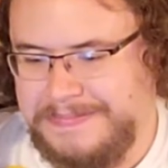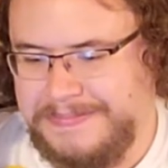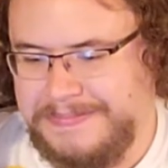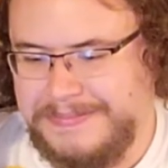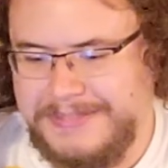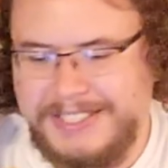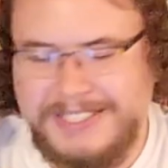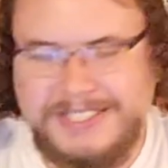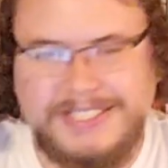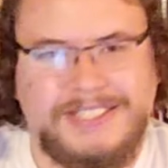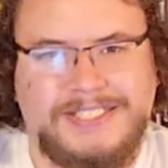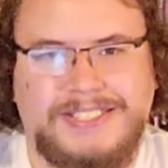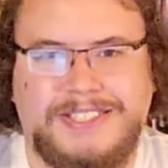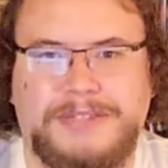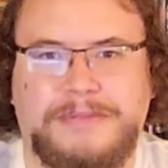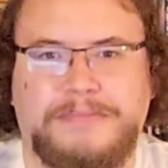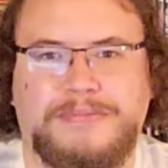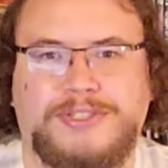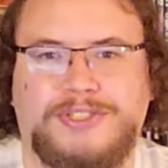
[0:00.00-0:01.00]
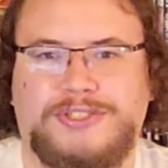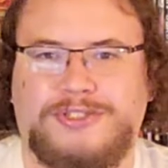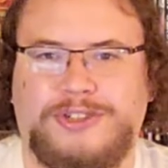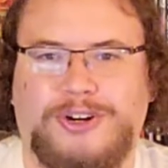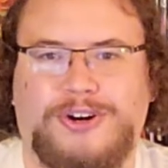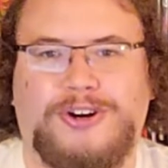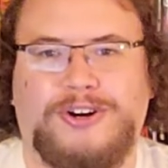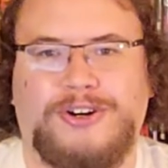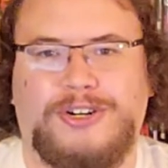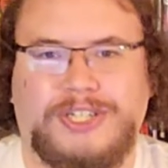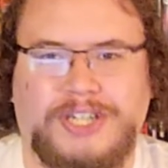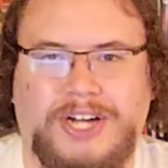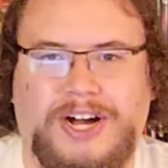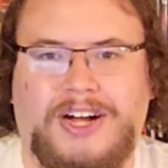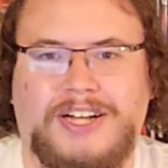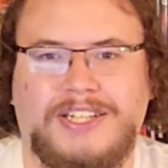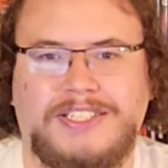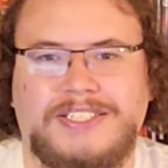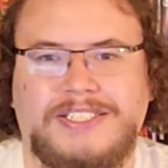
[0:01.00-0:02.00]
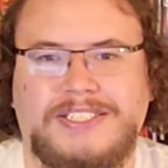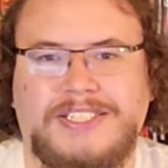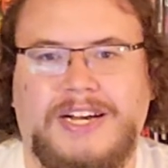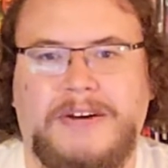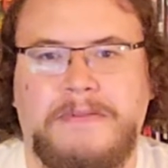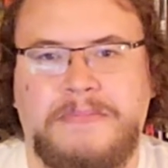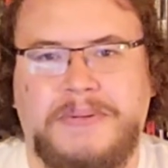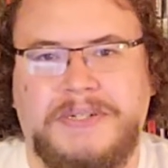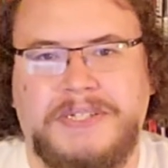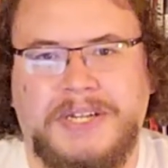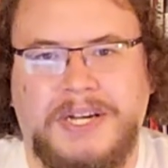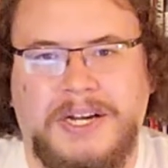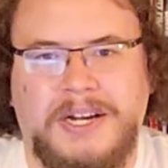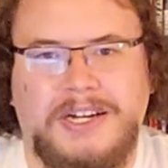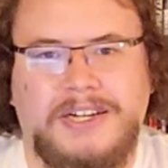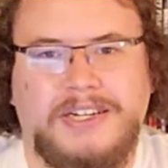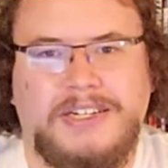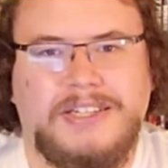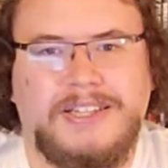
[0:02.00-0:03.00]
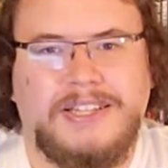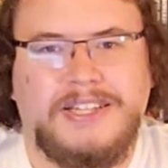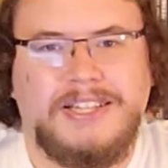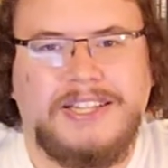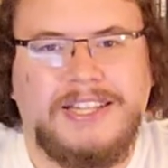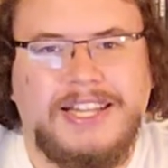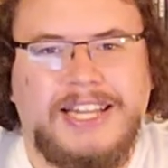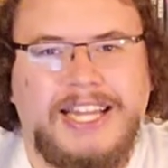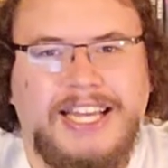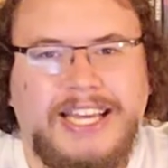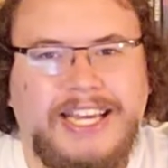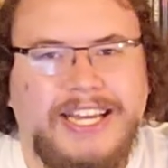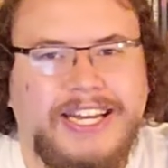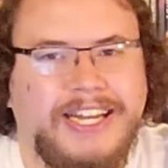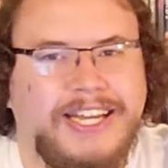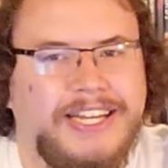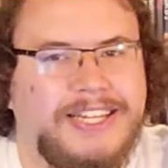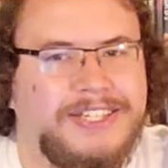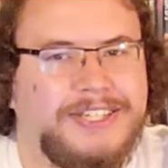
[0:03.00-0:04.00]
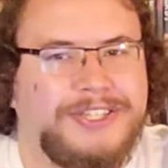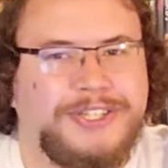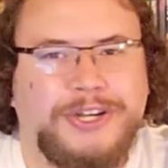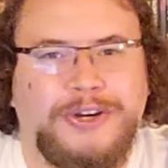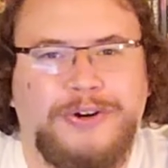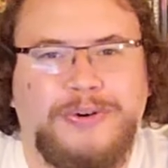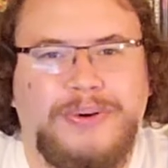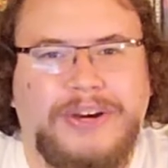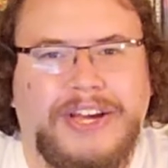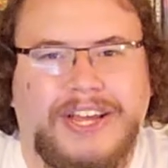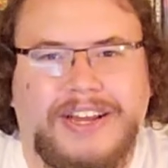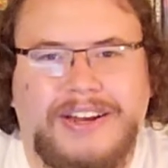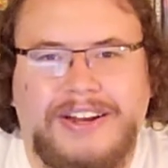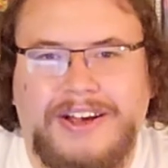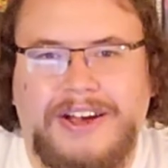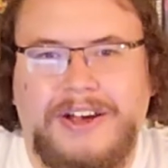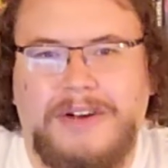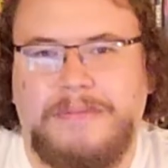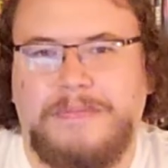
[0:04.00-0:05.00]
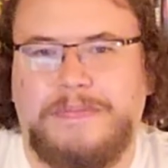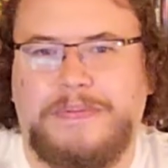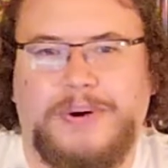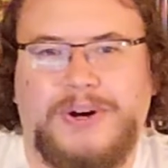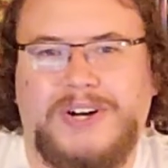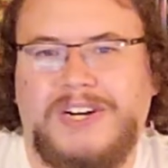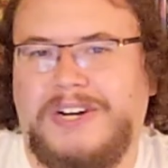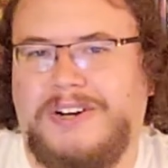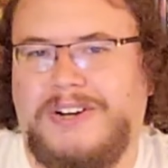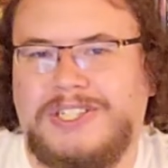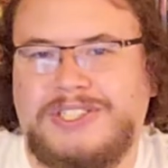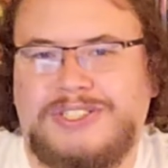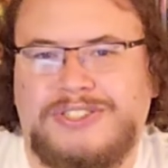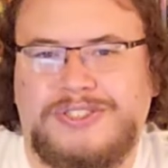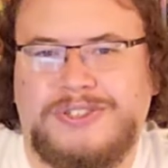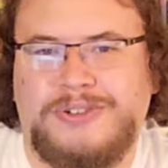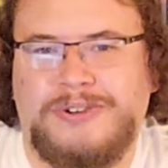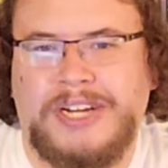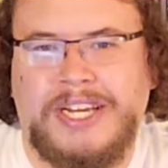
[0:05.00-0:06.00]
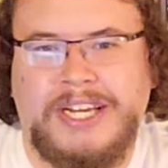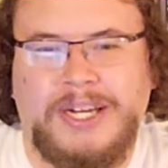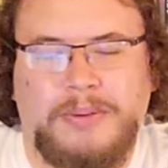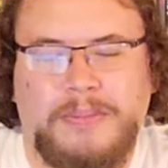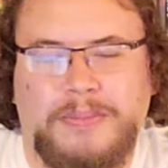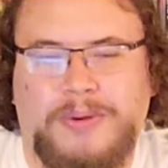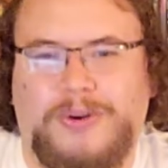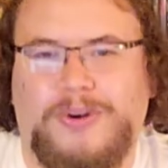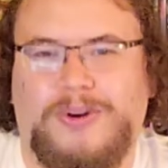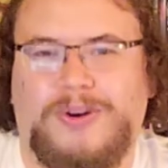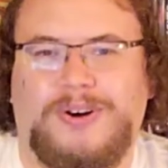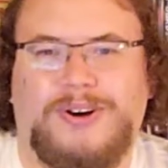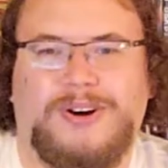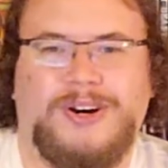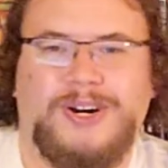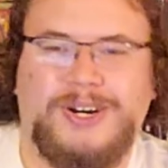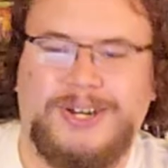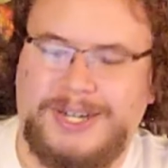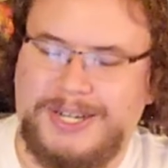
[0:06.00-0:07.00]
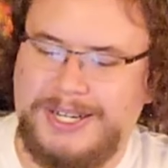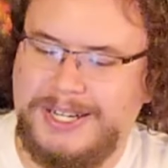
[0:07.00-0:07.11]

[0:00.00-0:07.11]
this is an absurd concept lean into it put it on screen more